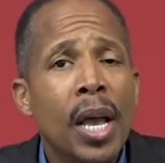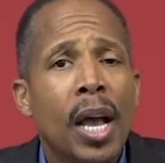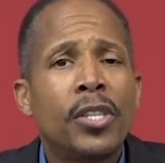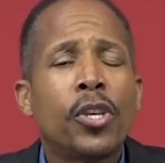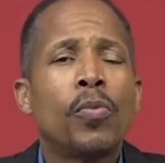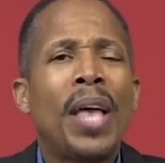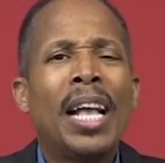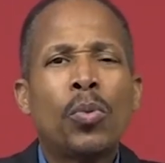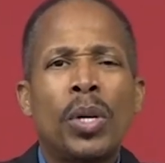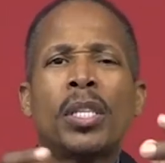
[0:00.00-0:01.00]
And so
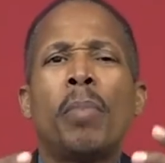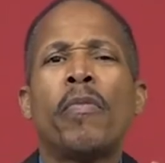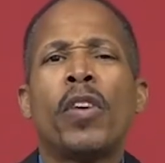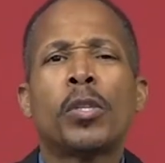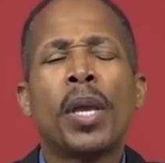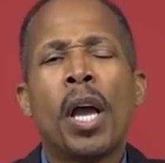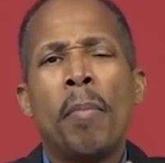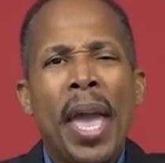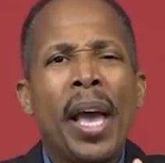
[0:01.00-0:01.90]
that's where some of us become